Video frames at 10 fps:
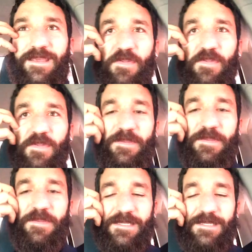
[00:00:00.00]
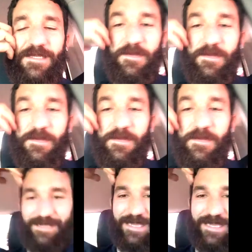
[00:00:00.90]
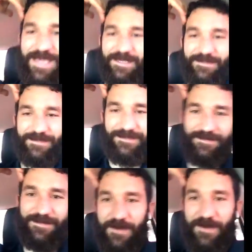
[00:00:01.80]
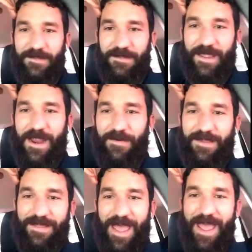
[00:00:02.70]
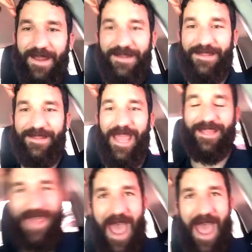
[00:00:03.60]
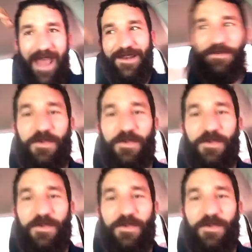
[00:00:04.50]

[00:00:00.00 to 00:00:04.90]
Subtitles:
pounds, that's not much. That's like this. They're carrying that like that with one